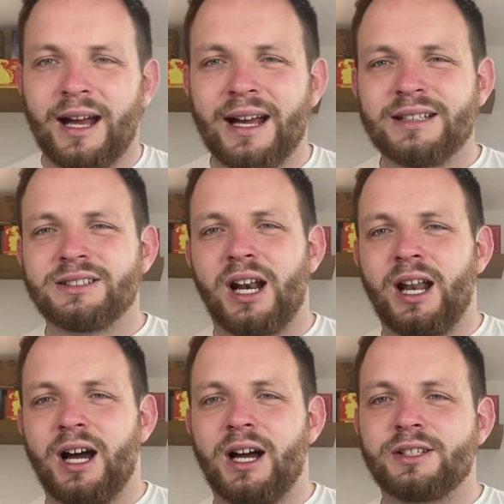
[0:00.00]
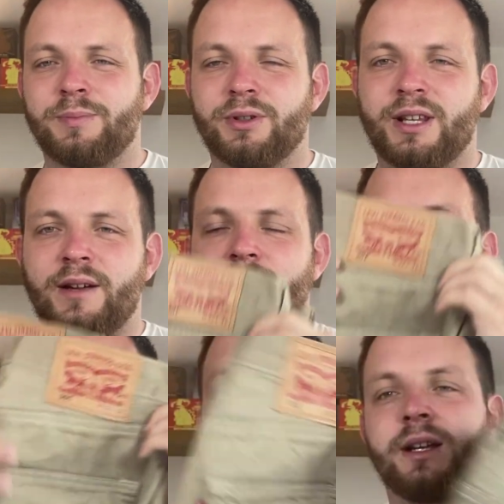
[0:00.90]
And last but definitely
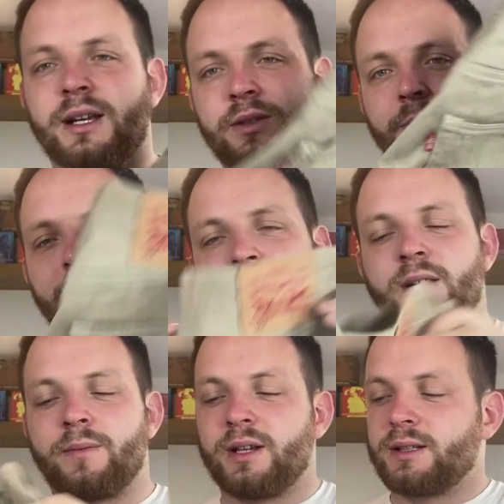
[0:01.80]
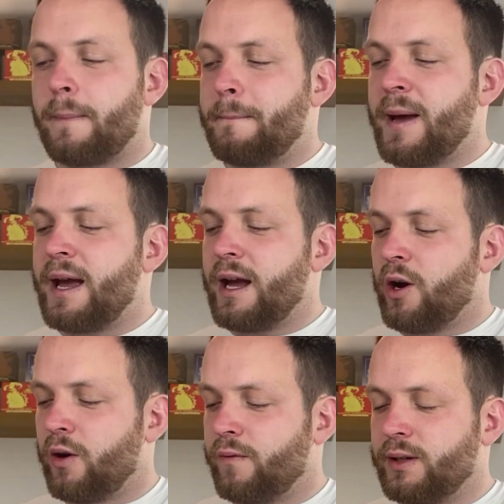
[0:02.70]
not least, we picked up these pair
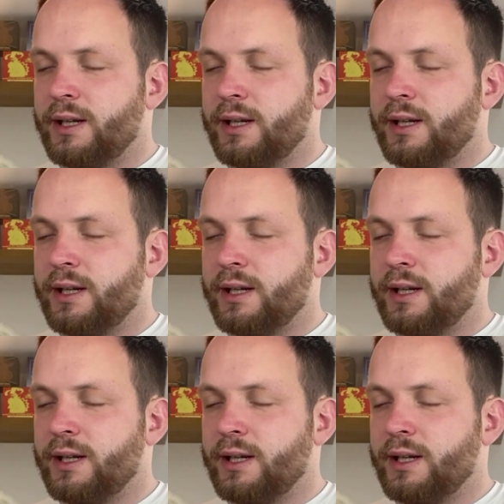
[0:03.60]
of